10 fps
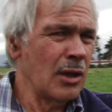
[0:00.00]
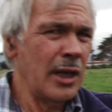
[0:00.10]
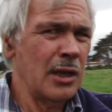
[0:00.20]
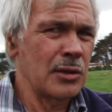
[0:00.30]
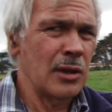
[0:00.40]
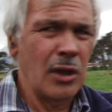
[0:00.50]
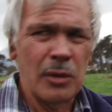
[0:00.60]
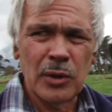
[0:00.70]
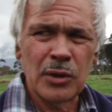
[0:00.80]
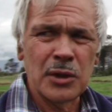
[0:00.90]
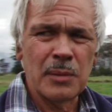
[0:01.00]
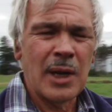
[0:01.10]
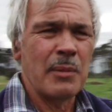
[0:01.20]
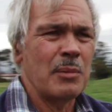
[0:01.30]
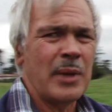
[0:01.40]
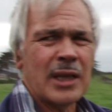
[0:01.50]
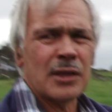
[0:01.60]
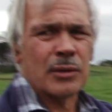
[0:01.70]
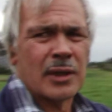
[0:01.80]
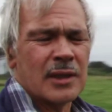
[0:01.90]
house alone because I'm coming back
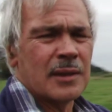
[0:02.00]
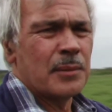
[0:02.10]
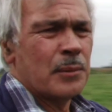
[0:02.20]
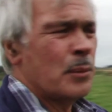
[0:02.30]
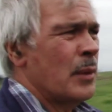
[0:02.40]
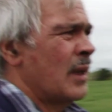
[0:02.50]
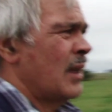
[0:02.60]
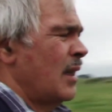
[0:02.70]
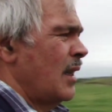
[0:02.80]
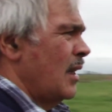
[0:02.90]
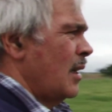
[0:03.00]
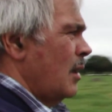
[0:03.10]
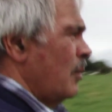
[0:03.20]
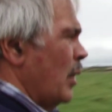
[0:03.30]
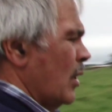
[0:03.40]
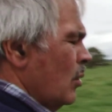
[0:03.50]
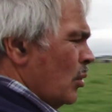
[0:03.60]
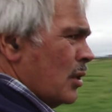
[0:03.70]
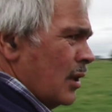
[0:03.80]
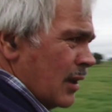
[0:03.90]
to it. But of
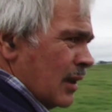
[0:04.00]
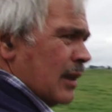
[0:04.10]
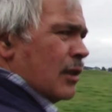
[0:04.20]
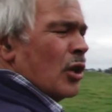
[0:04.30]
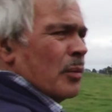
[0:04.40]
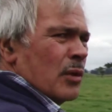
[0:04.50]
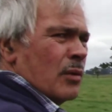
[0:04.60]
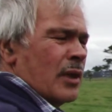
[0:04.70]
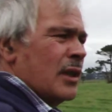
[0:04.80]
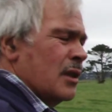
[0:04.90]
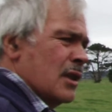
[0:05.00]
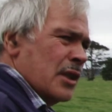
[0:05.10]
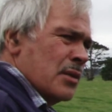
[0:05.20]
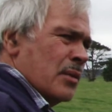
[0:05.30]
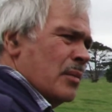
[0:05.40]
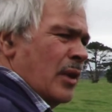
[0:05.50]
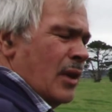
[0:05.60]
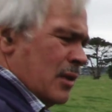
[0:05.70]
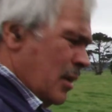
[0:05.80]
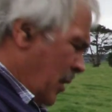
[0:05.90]
course, I told him to get in touch with me. I
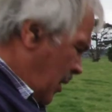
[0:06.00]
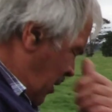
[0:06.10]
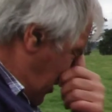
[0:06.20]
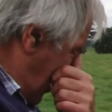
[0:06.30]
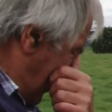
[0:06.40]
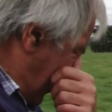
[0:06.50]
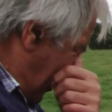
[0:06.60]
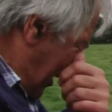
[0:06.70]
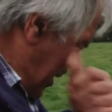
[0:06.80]
was living in the South Island